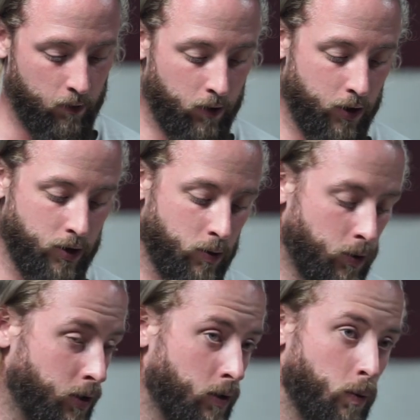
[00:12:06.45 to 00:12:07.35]
versus
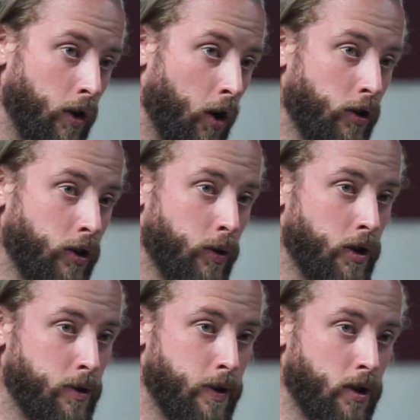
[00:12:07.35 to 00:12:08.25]
what others do in
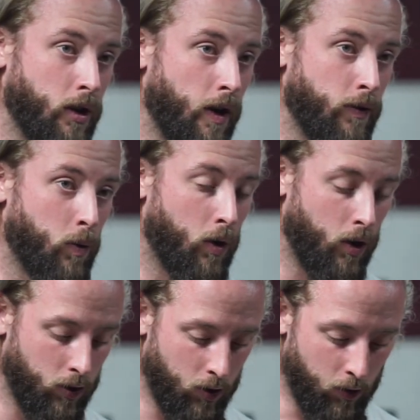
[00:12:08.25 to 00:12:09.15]
the specialty coffee world,